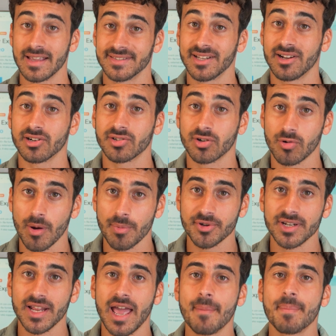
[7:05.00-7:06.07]
S D card
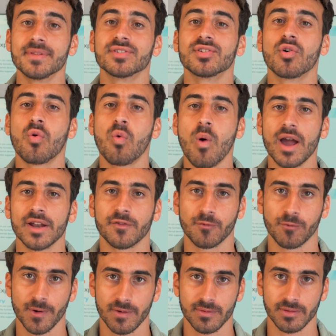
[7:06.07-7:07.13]
corruption happens quite
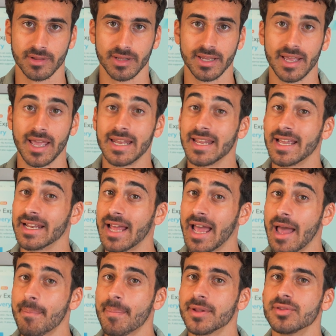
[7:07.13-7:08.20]
frequently, and it can
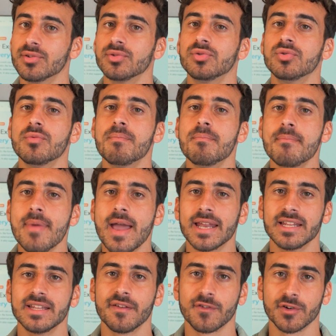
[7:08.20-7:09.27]
happen due to
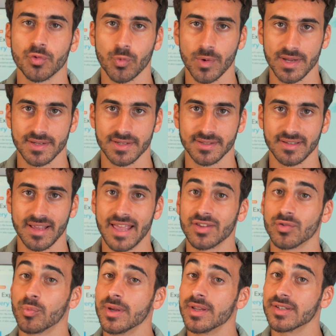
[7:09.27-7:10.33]
many different reasons
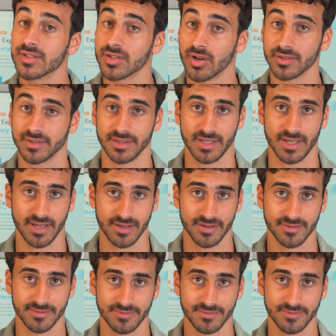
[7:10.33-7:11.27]
as we saw today.